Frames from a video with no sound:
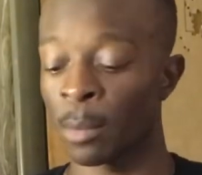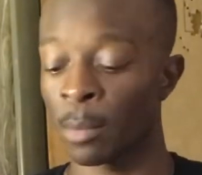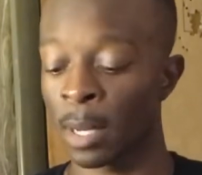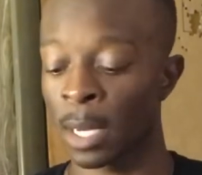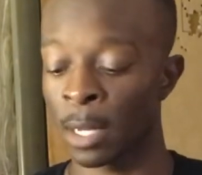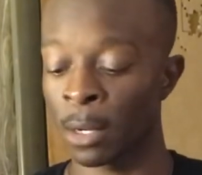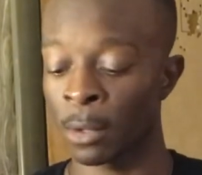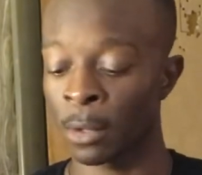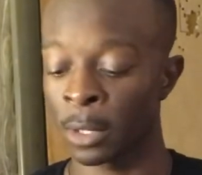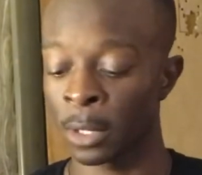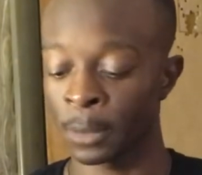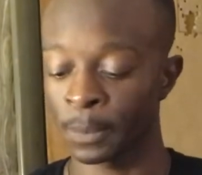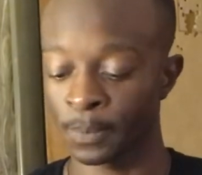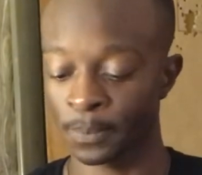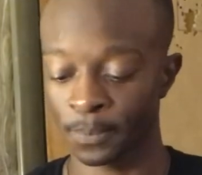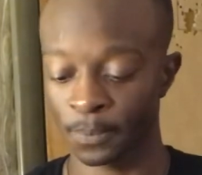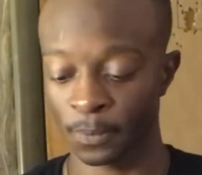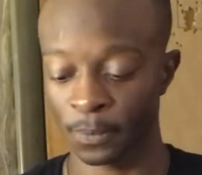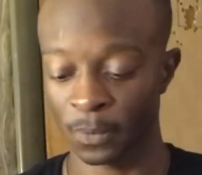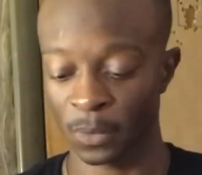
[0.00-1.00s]
battery,
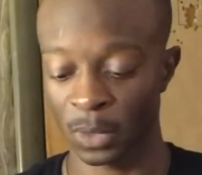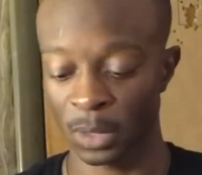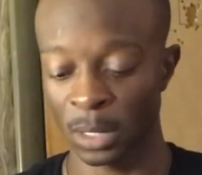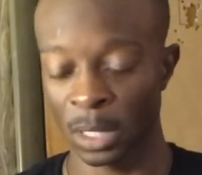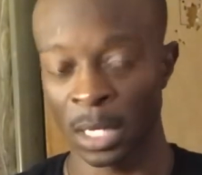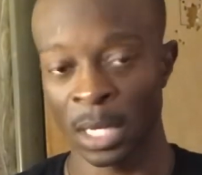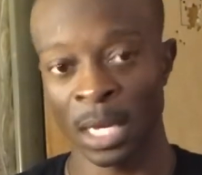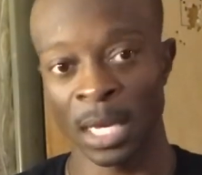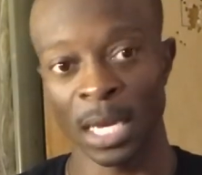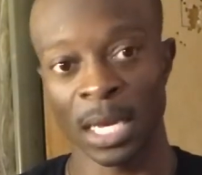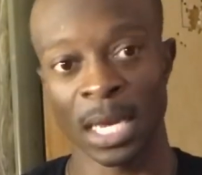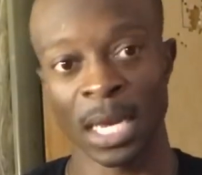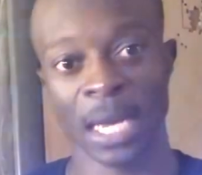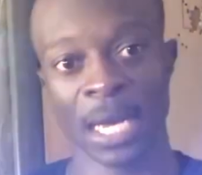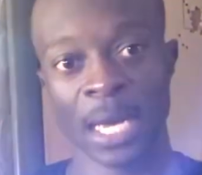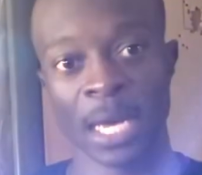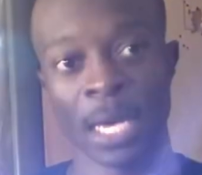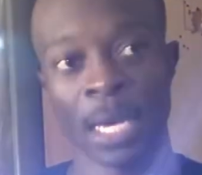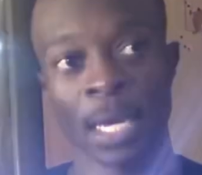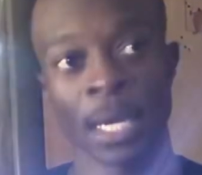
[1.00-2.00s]

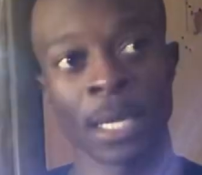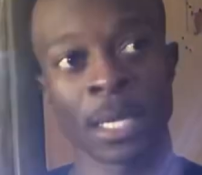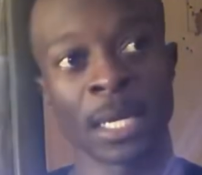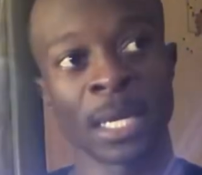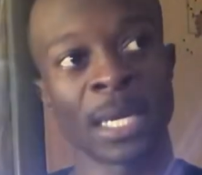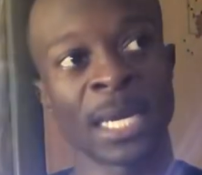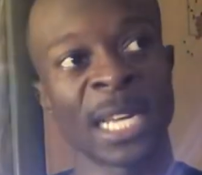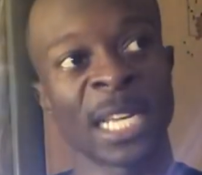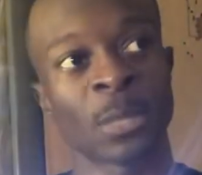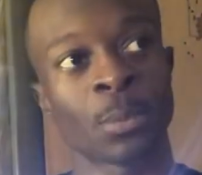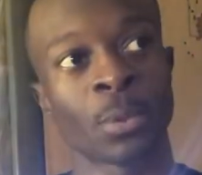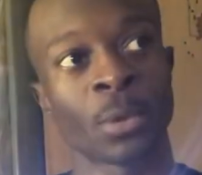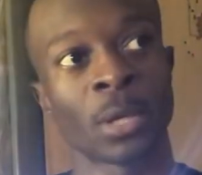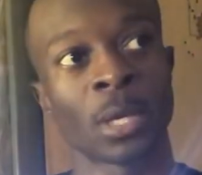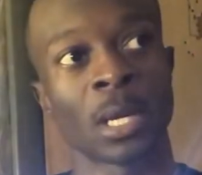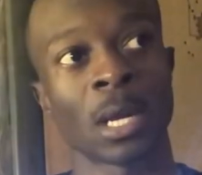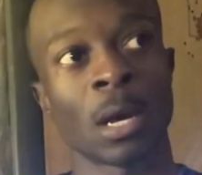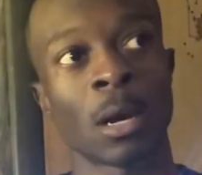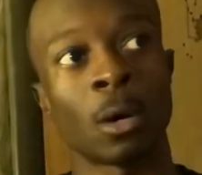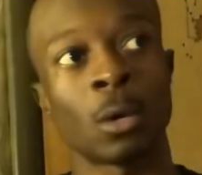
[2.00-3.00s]
and it lasts pretty
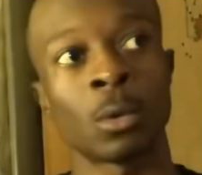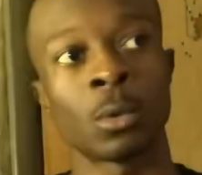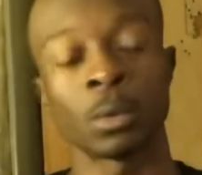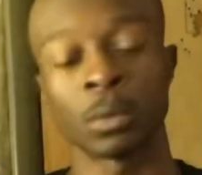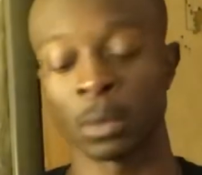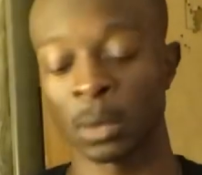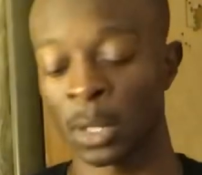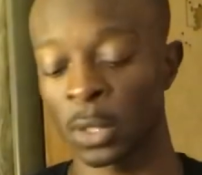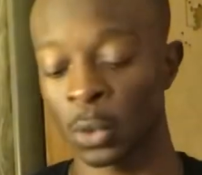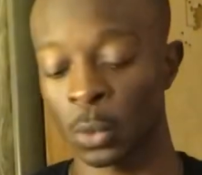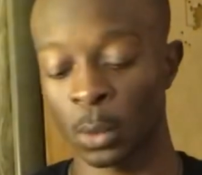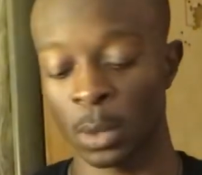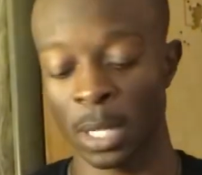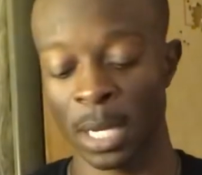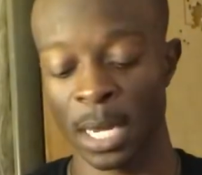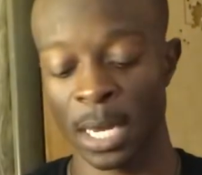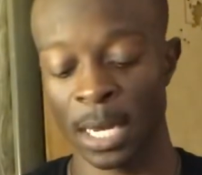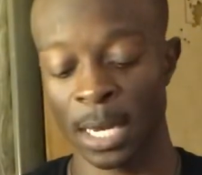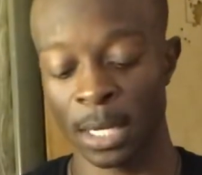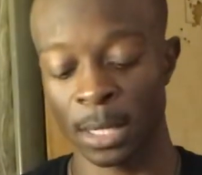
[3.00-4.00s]
long. This one
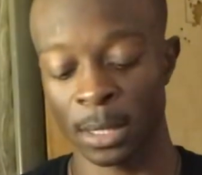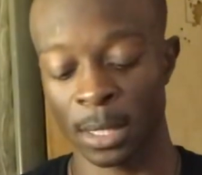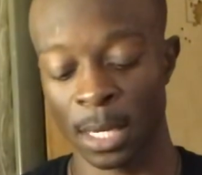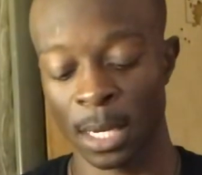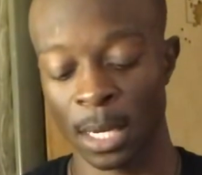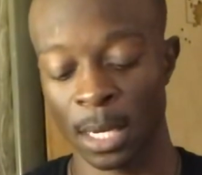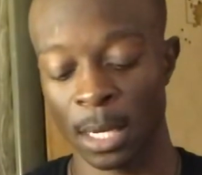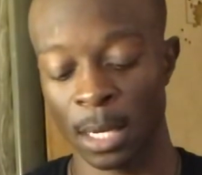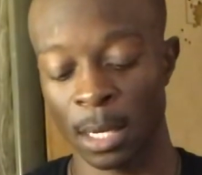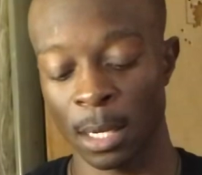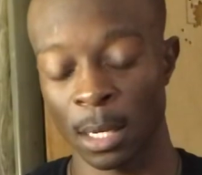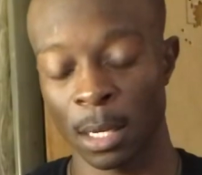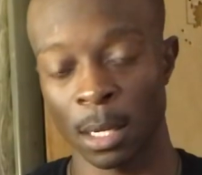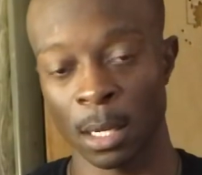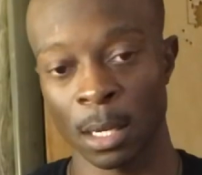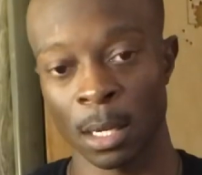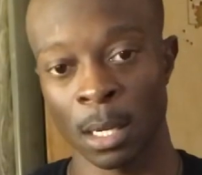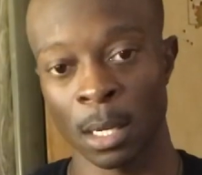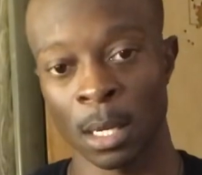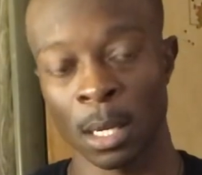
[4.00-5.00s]
has if
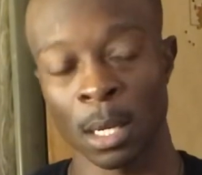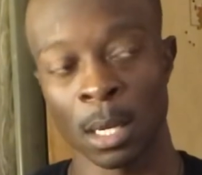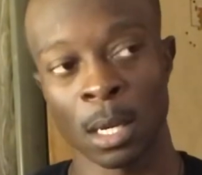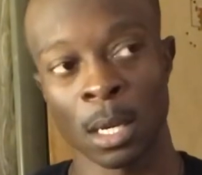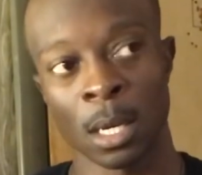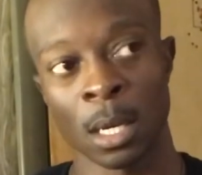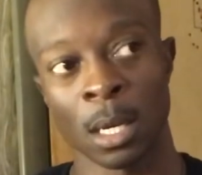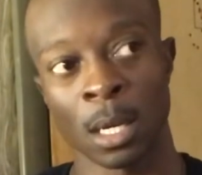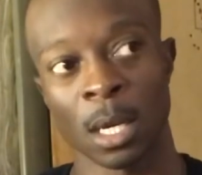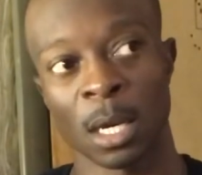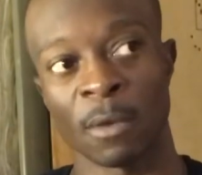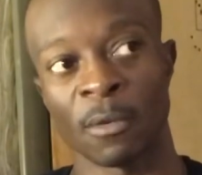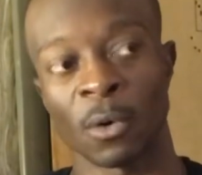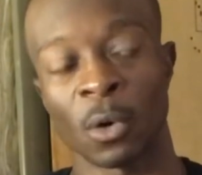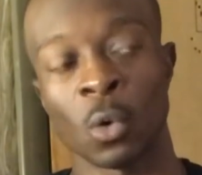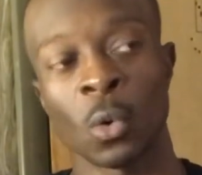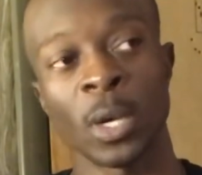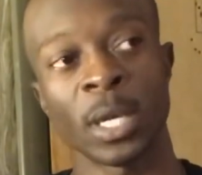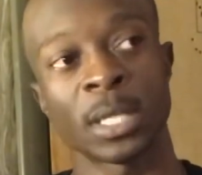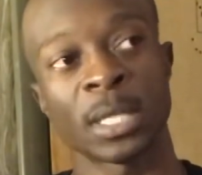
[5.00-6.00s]
you
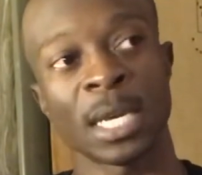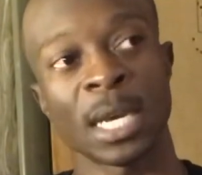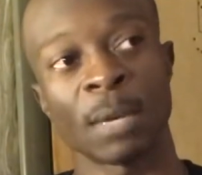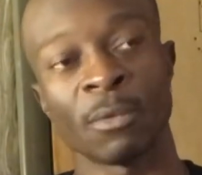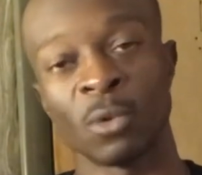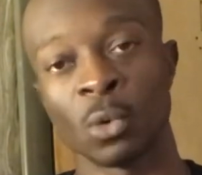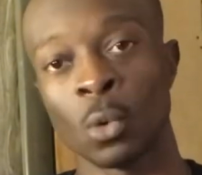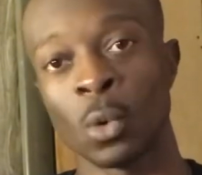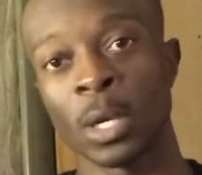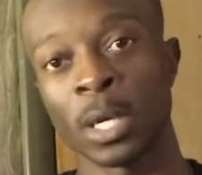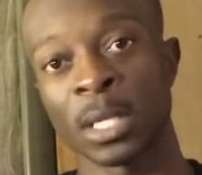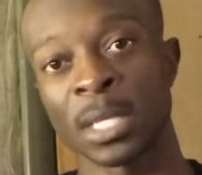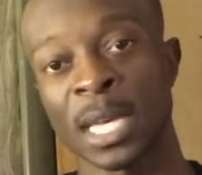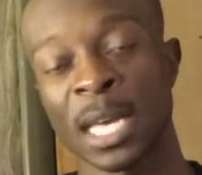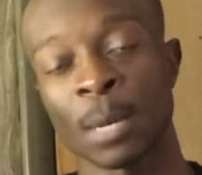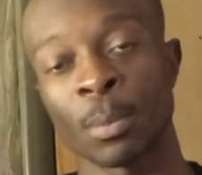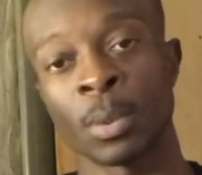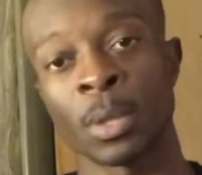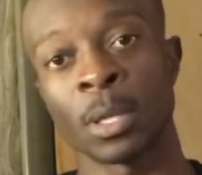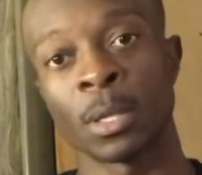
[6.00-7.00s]
quick
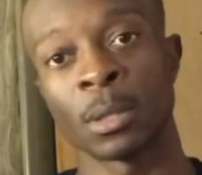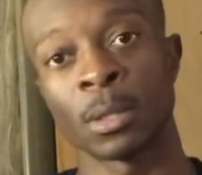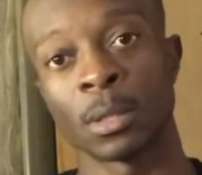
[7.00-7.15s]
tap it,